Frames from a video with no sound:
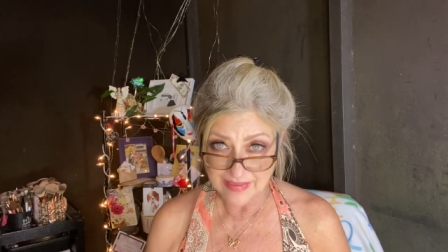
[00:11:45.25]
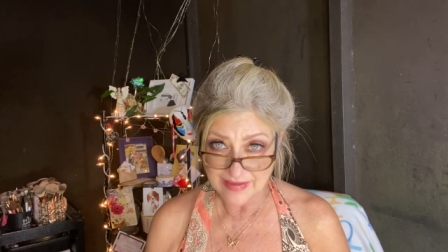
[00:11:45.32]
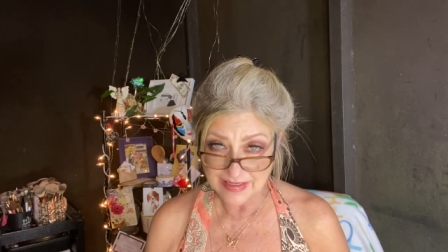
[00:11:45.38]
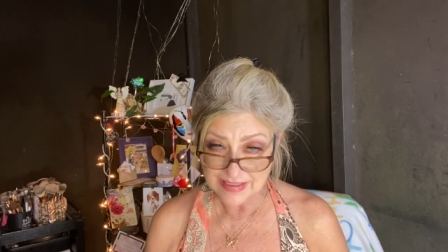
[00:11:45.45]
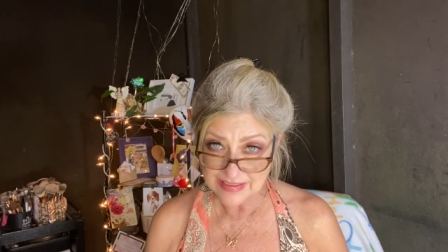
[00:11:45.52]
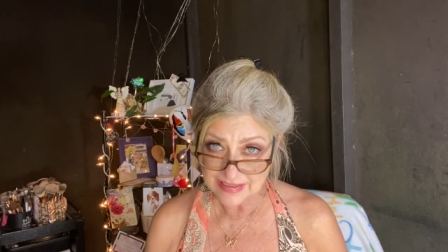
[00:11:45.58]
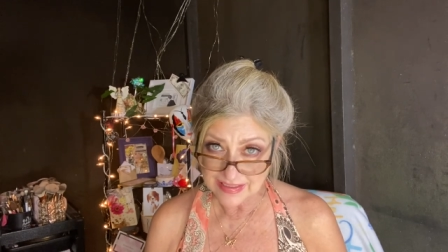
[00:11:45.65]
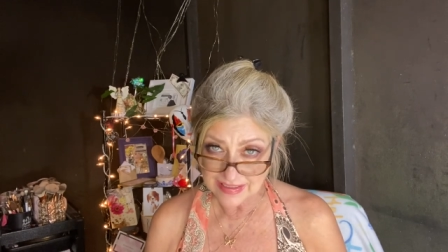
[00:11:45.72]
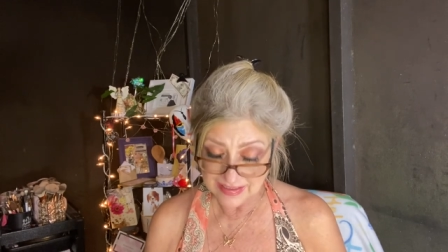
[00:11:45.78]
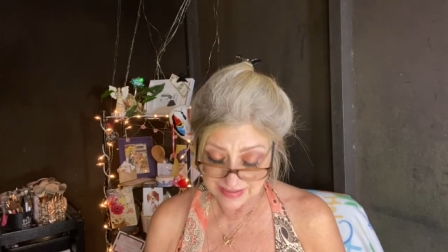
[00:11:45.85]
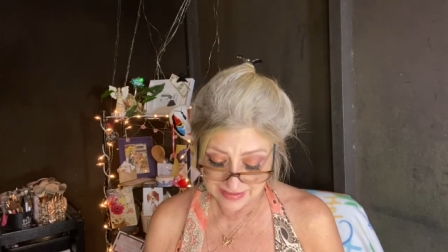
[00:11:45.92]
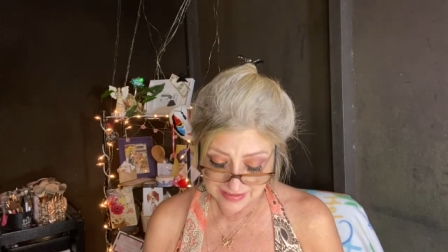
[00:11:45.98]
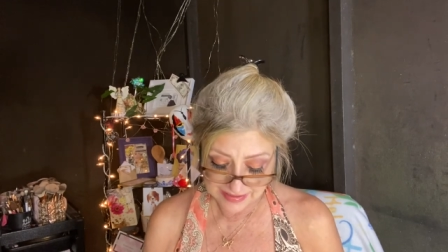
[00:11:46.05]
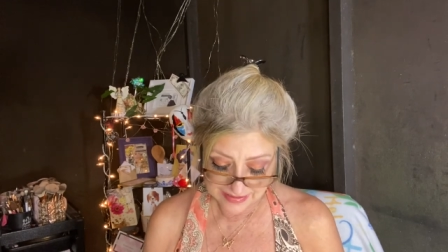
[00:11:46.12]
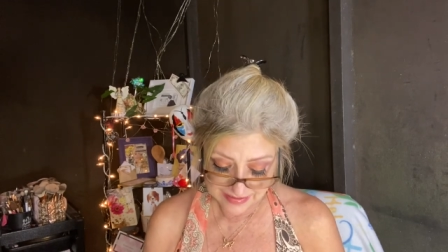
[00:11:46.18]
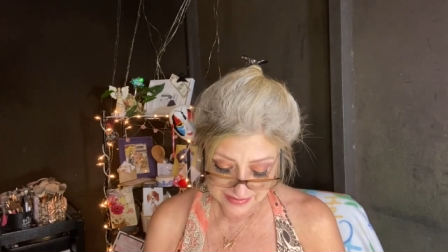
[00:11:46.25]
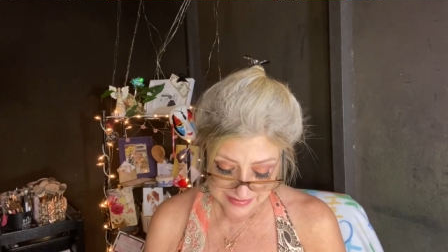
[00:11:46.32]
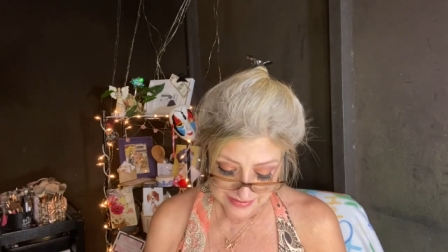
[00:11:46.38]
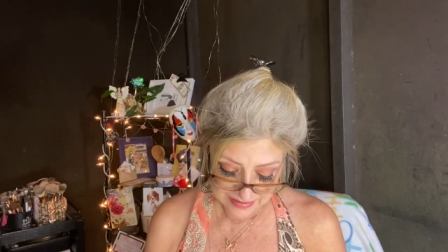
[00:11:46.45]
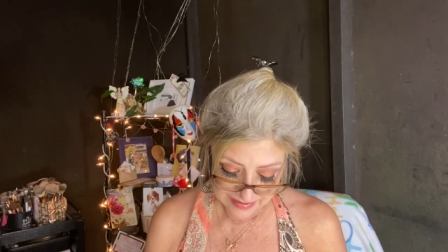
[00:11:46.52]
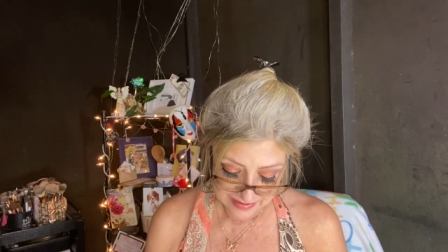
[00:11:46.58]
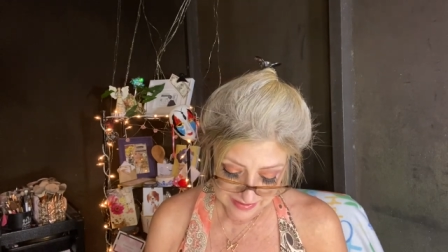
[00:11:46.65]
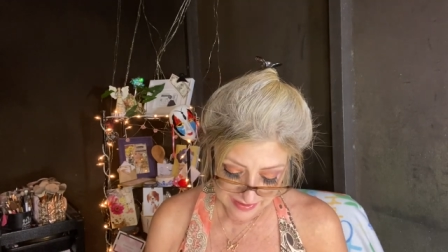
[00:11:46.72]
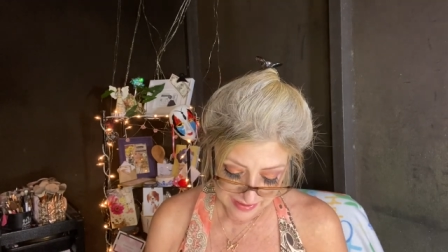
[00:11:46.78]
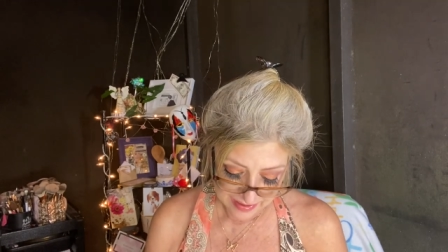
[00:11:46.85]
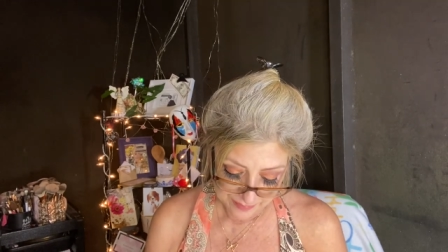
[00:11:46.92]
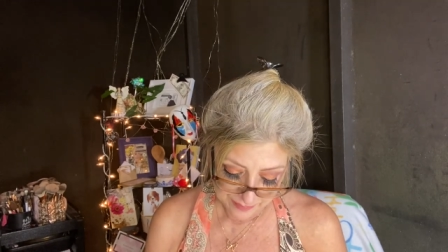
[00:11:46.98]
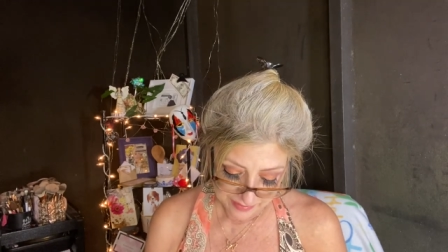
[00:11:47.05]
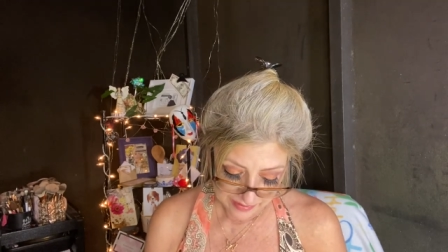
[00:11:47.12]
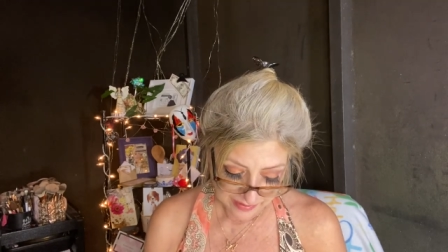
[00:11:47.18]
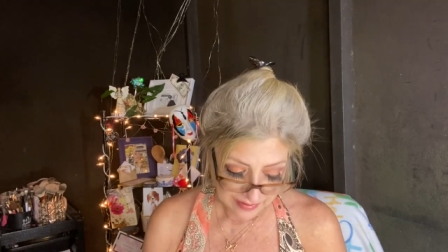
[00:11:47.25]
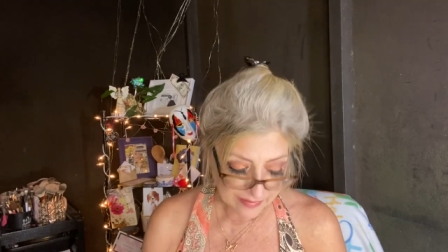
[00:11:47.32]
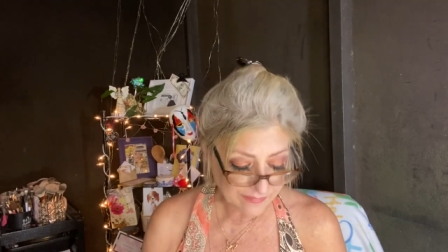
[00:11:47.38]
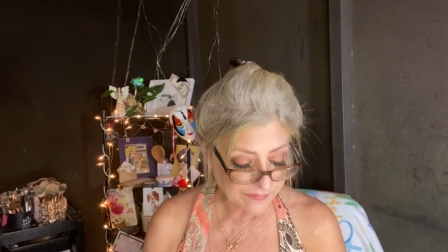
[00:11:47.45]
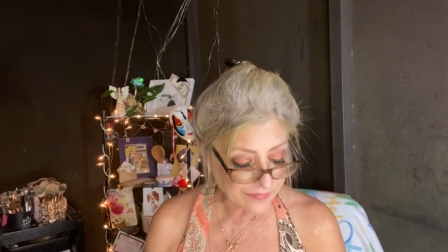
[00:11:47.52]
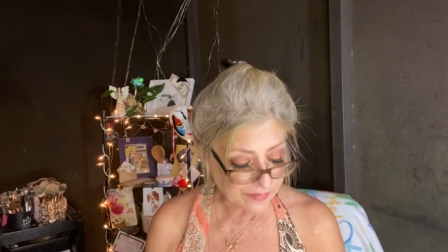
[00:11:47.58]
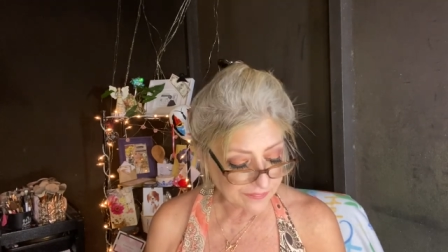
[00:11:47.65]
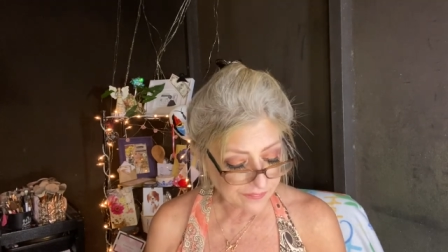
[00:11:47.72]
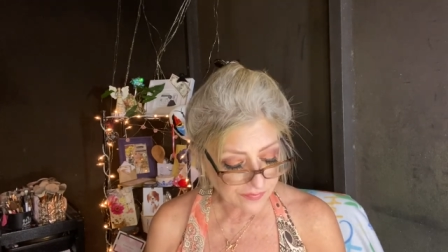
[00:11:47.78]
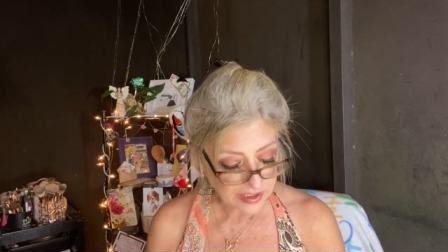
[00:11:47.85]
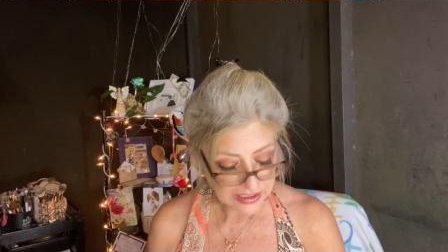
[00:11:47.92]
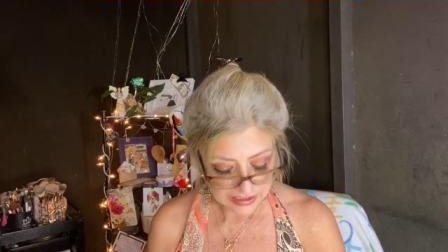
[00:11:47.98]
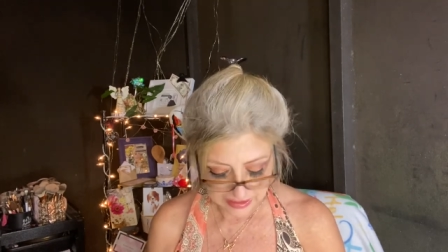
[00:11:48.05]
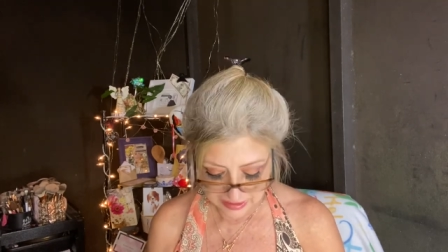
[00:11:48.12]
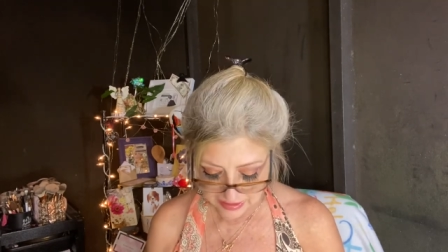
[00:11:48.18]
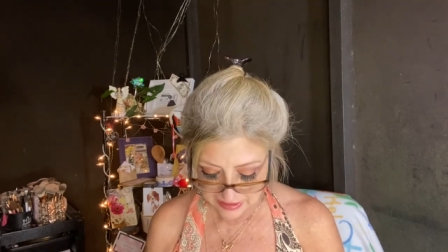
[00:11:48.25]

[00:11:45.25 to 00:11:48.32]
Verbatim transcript: these things, I believe, for free,